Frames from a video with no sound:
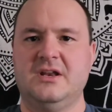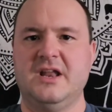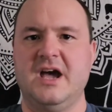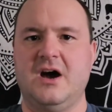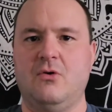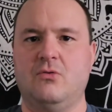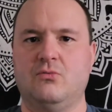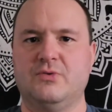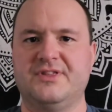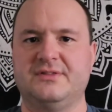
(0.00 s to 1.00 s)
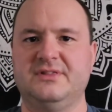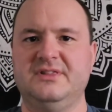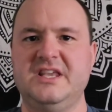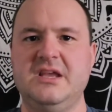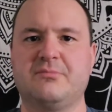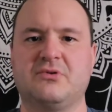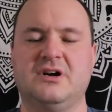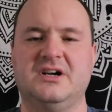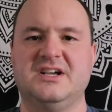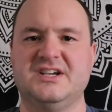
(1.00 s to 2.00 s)
Now, with
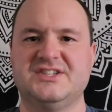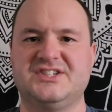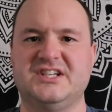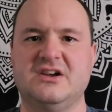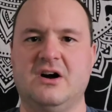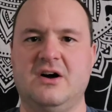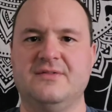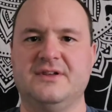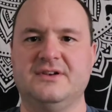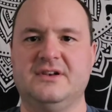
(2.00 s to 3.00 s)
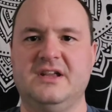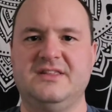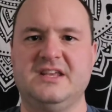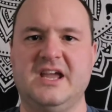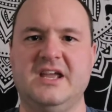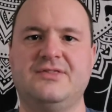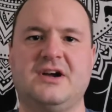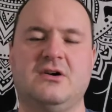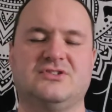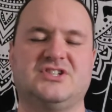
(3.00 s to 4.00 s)
Libra sitting on the, the
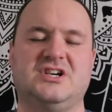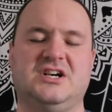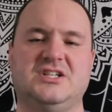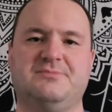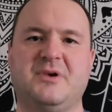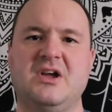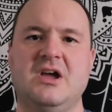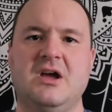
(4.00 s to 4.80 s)
eighth house cusp,